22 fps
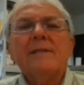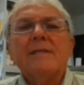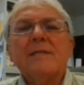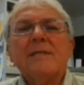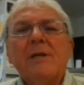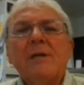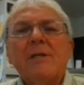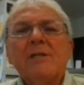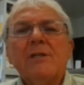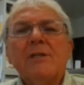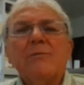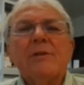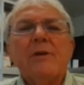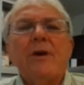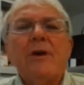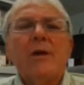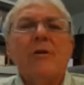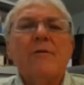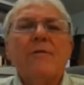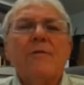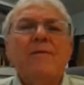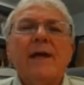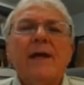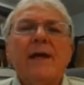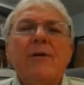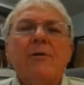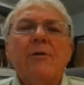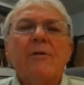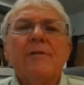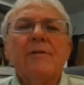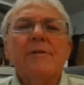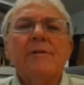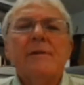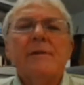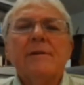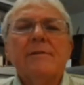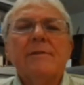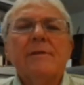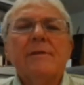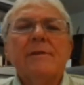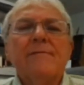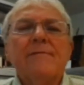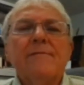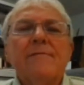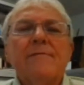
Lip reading: especially with autoflower, the